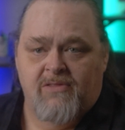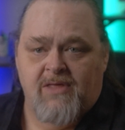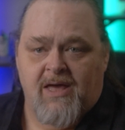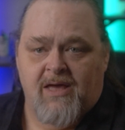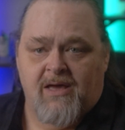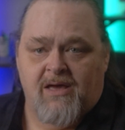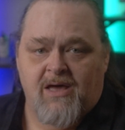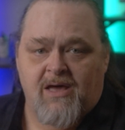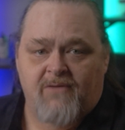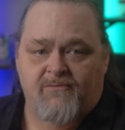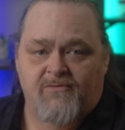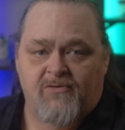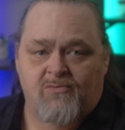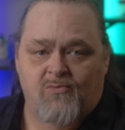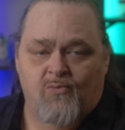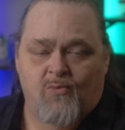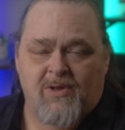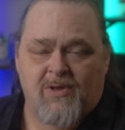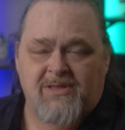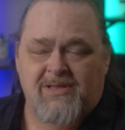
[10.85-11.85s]
that
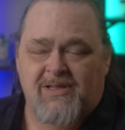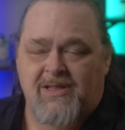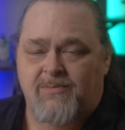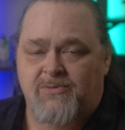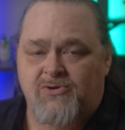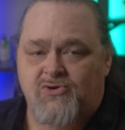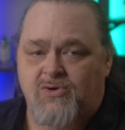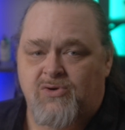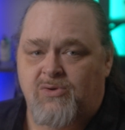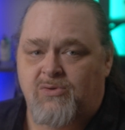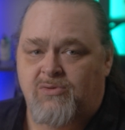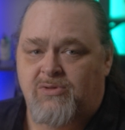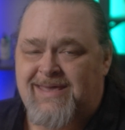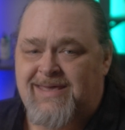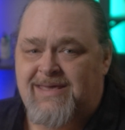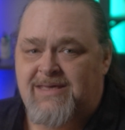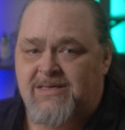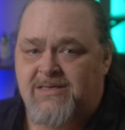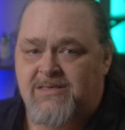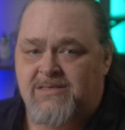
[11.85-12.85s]
covered what telemetry
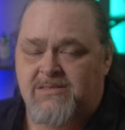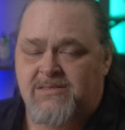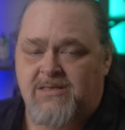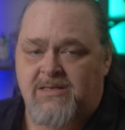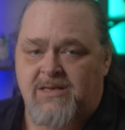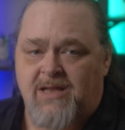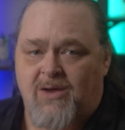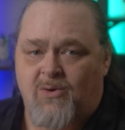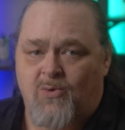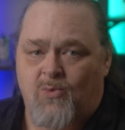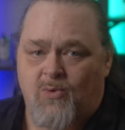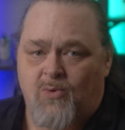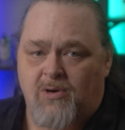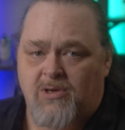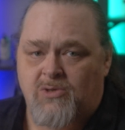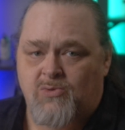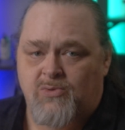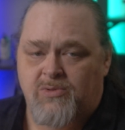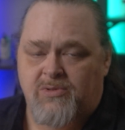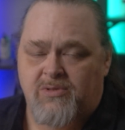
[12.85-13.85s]
is and how it
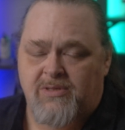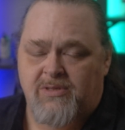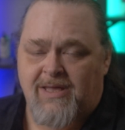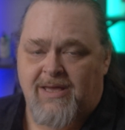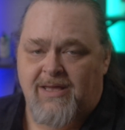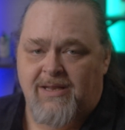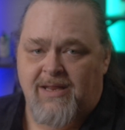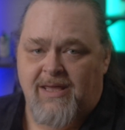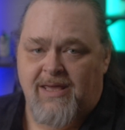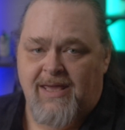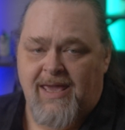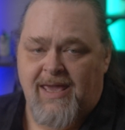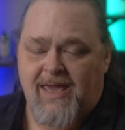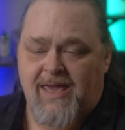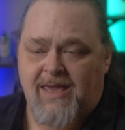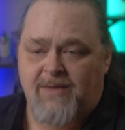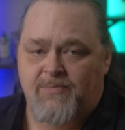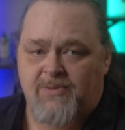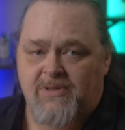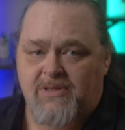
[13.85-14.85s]
works with .NET 8,